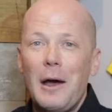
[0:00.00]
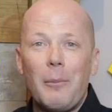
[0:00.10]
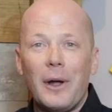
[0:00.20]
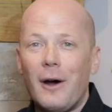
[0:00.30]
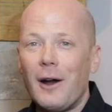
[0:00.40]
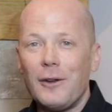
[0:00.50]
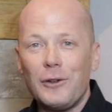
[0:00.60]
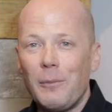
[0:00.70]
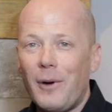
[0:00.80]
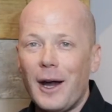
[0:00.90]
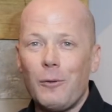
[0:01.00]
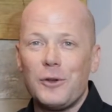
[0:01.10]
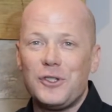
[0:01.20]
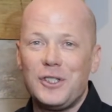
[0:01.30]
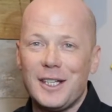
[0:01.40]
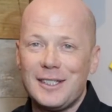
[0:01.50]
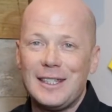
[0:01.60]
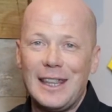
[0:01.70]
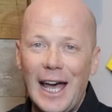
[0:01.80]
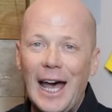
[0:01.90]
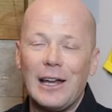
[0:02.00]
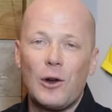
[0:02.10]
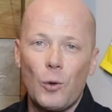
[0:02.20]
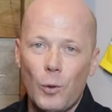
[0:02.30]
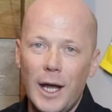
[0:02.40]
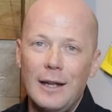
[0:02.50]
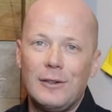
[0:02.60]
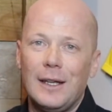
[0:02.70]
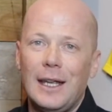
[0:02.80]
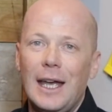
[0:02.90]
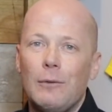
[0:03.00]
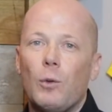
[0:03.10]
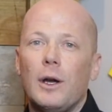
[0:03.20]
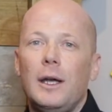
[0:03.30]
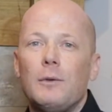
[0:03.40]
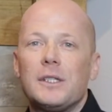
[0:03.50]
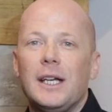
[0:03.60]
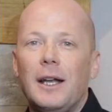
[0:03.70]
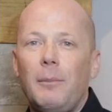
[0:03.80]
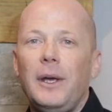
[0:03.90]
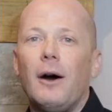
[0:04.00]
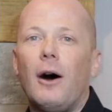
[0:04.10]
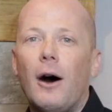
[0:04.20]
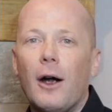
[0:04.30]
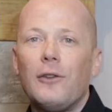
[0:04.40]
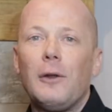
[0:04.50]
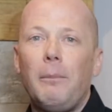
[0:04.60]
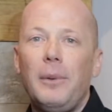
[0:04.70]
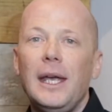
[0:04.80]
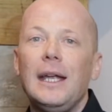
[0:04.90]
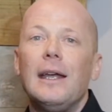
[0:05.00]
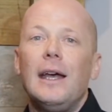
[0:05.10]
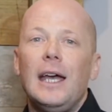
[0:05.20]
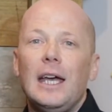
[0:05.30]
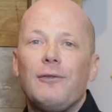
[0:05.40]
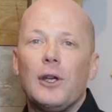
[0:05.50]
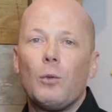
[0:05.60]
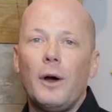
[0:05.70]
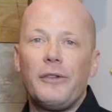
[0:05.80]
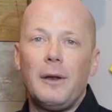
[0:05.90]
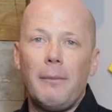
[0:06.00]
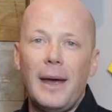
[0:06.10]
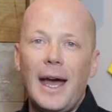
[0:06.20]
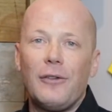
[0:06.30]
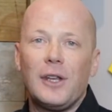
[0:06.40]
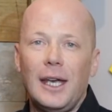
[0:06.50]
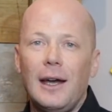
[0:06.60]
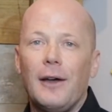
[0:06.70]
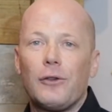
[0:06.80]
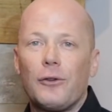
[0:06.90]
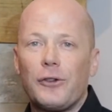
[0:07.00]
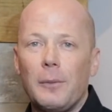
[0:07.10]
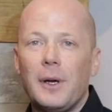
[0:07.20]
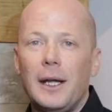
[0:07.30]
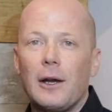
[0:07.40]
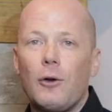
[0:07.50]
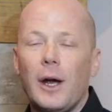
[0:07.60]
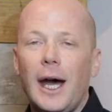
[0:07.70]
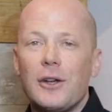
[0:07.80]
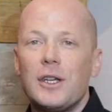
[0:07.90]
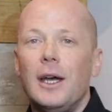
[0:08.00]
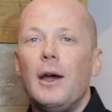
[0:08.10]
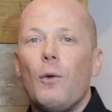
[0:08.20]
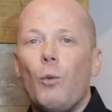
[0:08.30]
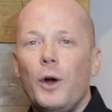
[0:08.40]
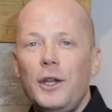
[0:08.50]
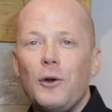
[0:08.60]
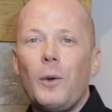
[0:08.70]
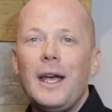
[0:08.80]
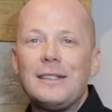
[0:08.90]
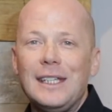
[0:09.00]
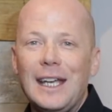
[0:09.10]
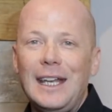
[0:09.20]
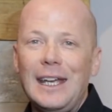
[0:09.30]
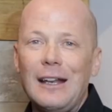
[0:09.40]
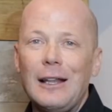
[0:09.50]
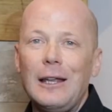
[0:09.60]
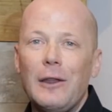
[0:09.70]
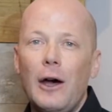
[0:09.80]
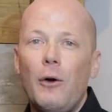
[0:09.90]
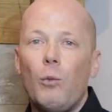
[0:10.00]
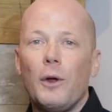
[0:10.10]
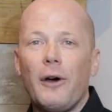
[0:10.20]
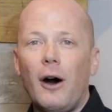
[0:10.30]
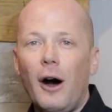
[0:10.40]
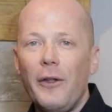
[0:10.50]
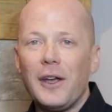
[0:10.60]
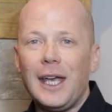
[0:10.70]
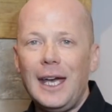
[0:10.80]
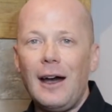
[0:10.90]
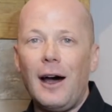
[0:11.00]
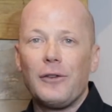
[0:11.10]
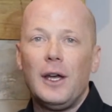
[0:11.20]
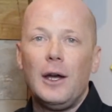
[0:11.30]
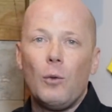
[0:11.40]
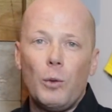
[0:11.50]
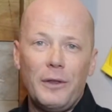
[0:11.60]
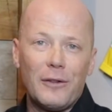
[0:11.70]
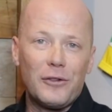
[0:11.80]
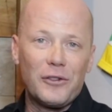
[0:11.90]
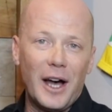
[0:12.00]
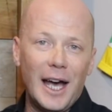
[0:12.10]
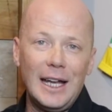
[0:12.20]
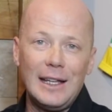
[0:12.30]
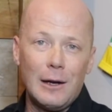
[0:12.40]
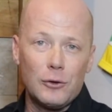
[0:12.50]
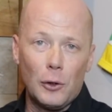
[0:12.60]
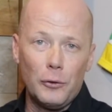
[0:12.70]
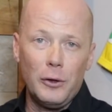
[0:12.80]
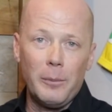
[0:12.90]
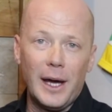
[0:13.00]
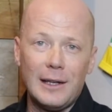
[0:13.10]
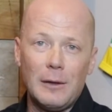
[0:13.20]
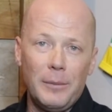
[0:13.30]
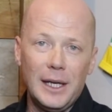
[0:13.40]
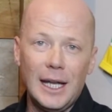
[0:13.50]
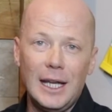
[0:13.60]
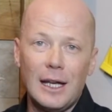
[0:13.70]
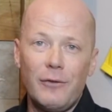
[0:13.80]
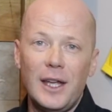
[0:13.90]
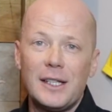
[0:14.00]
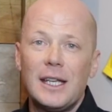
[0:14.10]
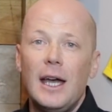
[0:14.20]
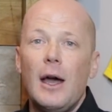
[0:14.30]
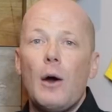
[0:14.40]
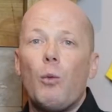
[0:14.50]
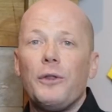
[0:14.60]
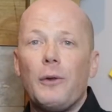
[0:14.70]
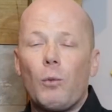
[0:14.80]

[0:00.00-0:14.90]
But Arnaud Dèmare was just that great today, where he was going to be hard to beat if there wasn't mass chaos or some kind of crash. When you're racing in Italy, though, with all the chaos, with the sign that I told you about at the beginning of this, with the